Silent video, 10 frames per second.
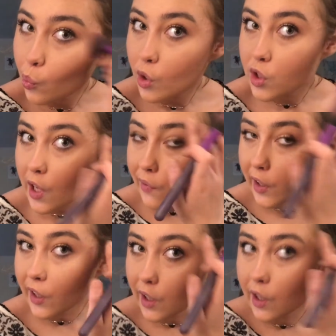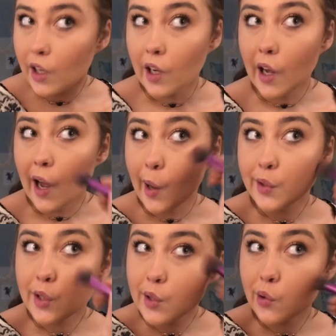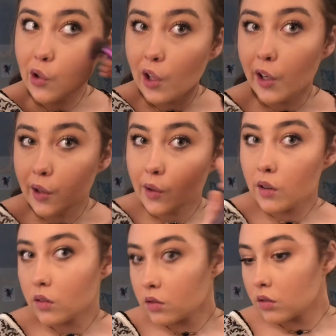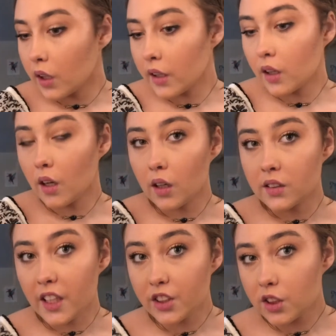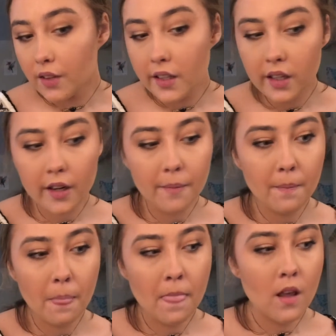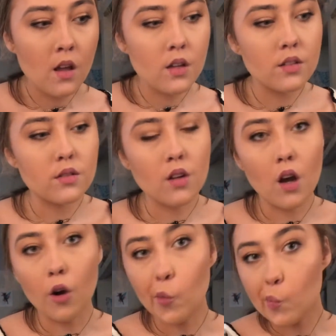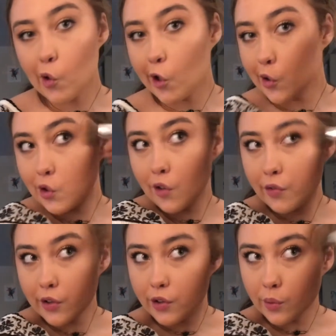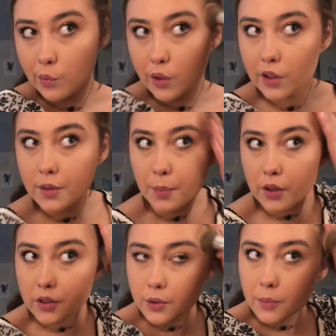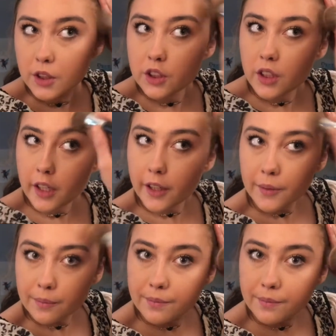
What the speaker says: so you have like acne or like texture right there. So I definitely don't want to put too much there.